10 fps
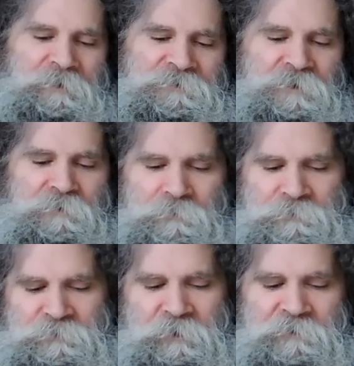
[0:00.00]
And so,
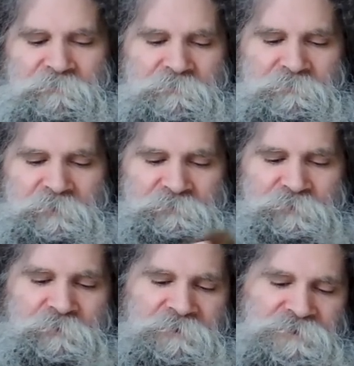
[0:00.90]
if
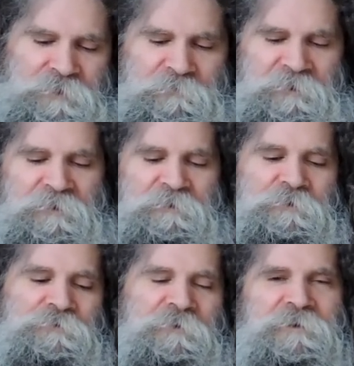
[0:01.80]
you're considering cutting
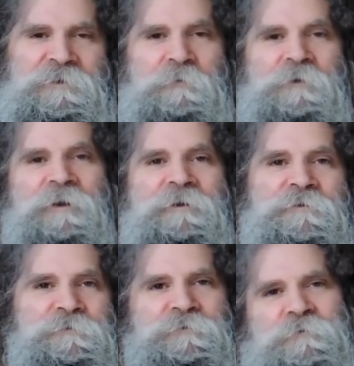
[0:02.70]
your dreads, I would like
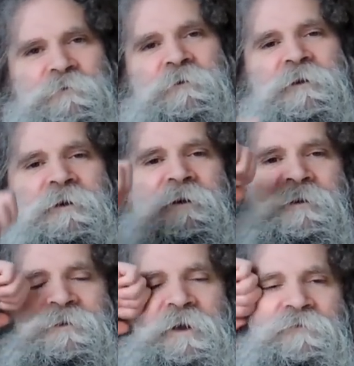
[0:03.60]
you to
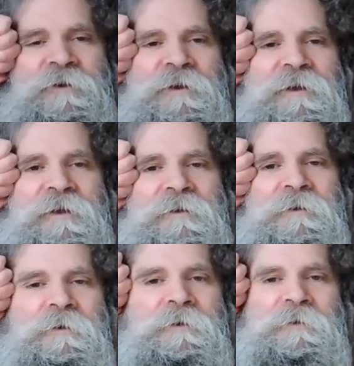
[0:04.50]
definitely
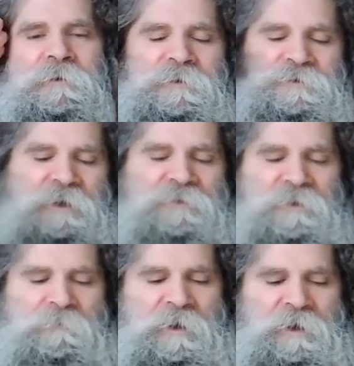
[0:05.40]
check
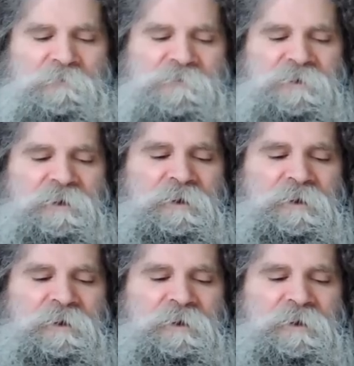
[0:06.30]
them out.